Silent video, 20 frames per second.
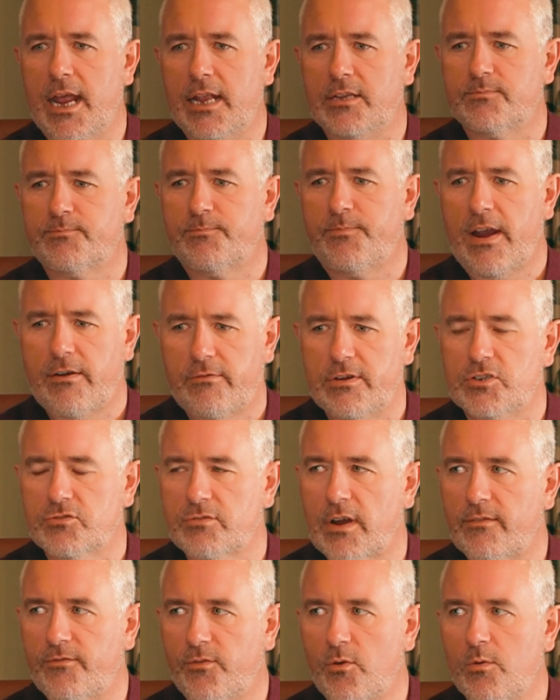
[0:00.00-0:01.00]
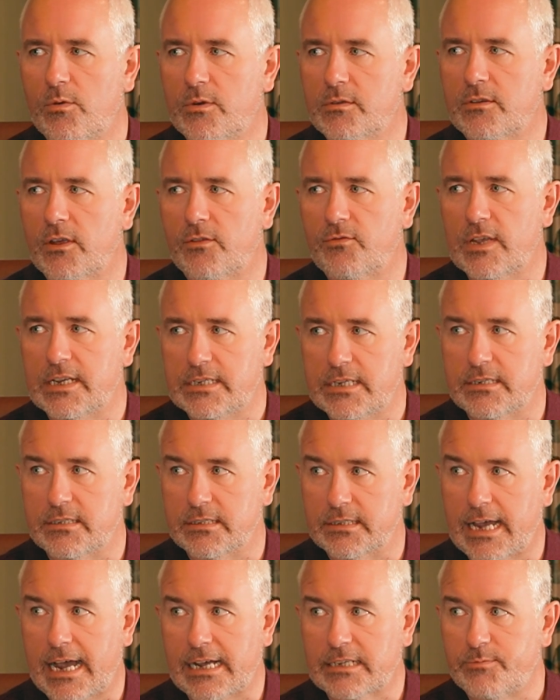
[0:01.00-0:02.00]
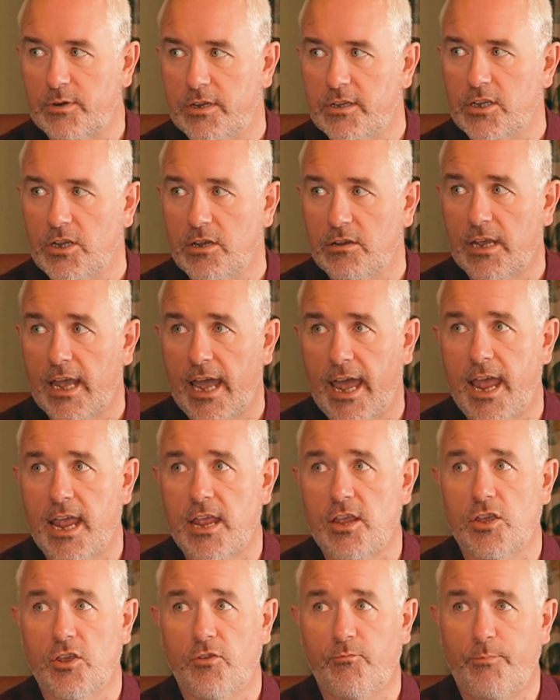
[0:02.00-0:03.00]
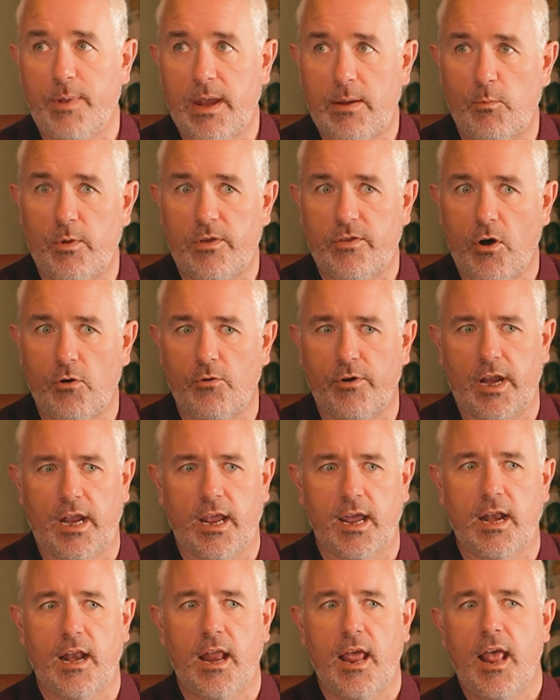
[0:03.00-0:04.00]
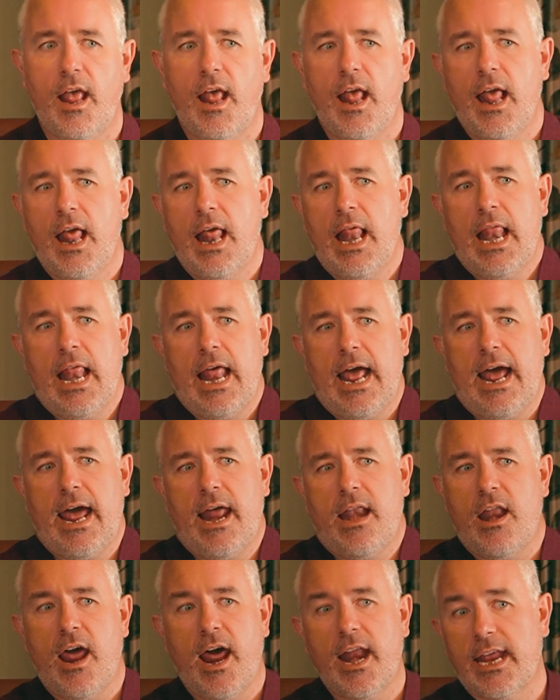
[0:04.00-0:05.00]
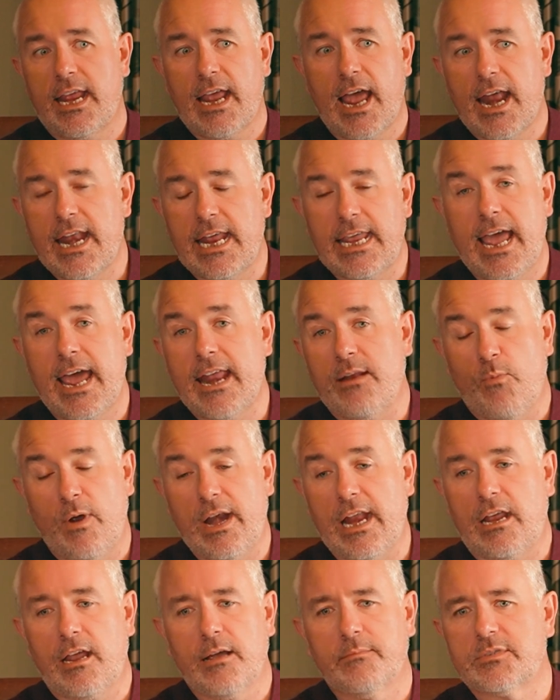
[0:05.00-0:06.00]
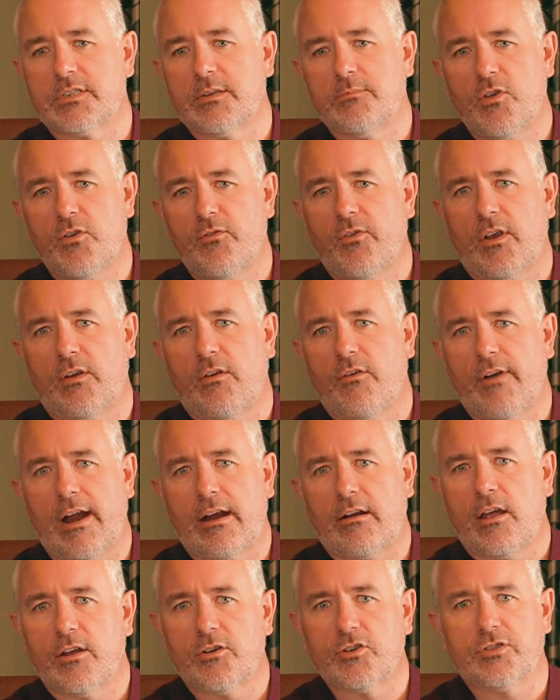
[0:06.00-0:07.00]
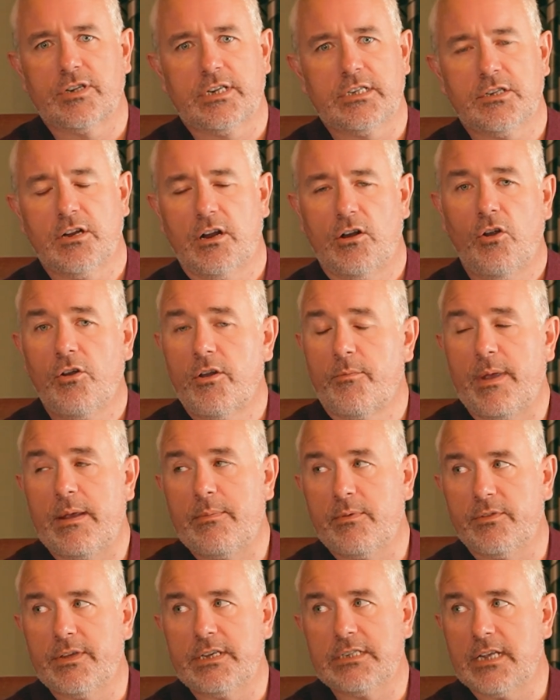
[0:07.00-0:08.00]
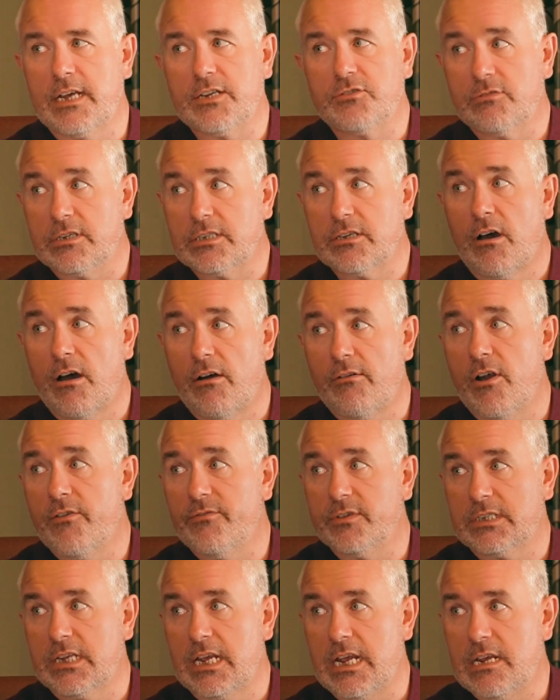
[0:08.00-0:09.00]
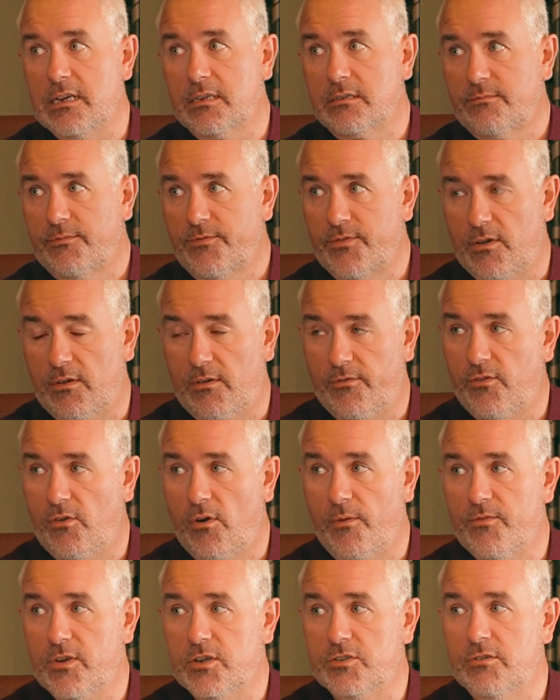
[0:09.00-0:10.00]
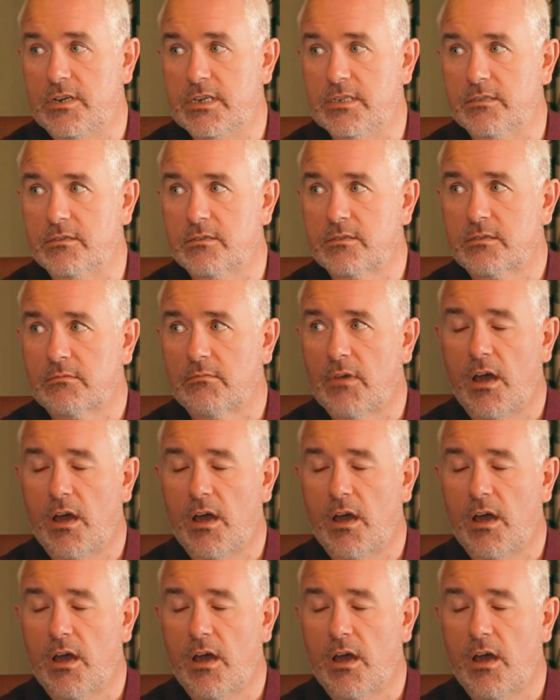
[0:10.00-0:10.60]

It's very straightforward that this isn't taxable in the UK. You've been withholding it. And again, when it comes to moving around countries, a lot of people these days retire overseas for obvious reasons.